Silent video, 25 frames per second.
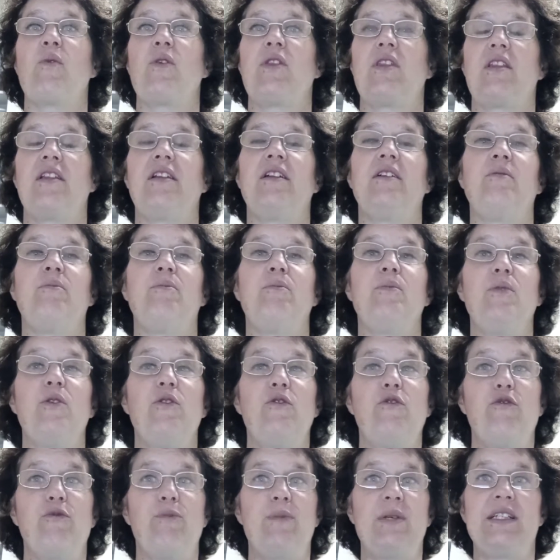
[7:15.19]
with little
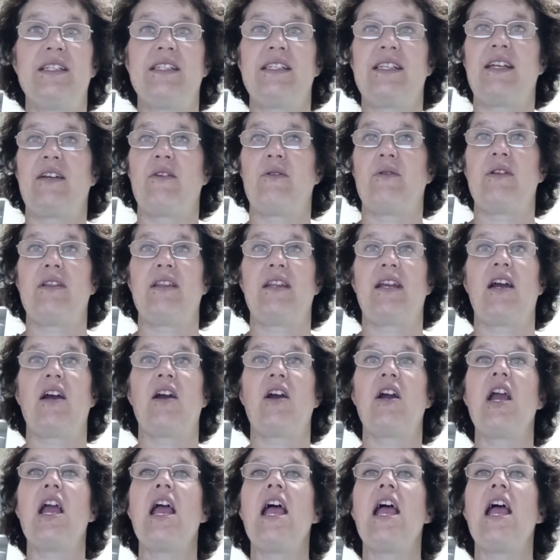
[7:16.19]
movements here and there.